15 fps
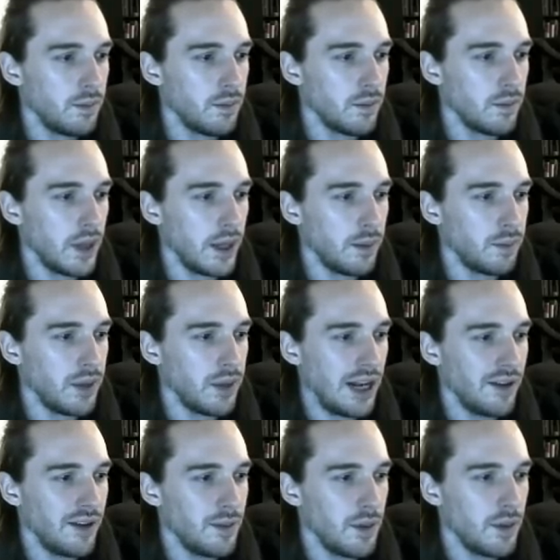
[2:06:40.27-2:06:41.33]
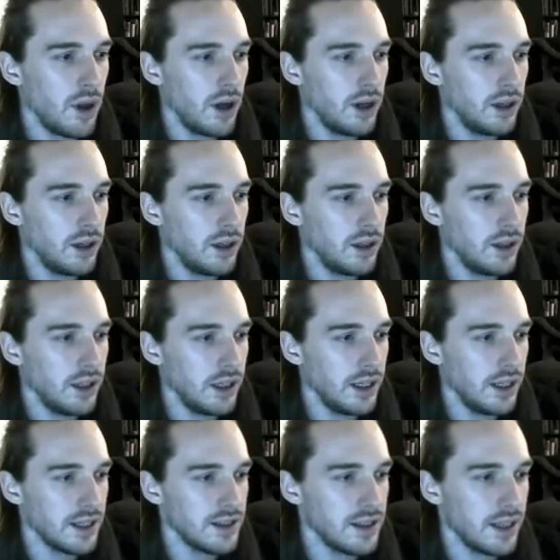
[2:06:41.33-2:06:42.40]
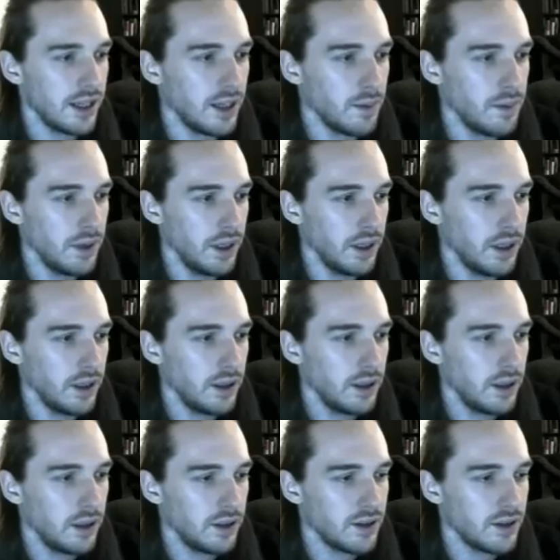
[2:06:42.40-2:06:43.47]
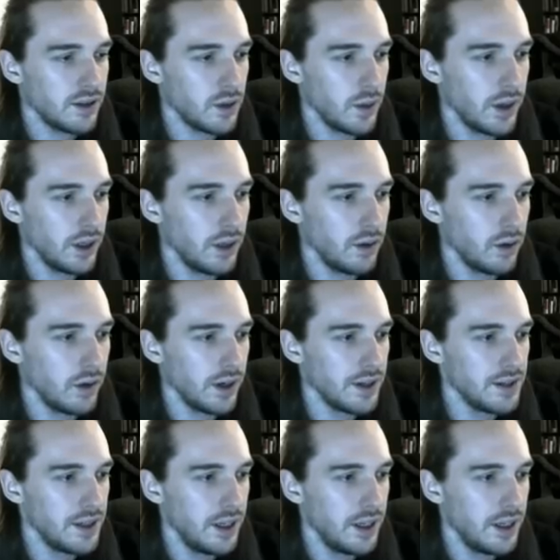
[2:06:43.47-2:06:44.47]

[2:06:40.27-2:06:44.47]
like playing with him a lot, he gets like a bit, starts going a little crazy.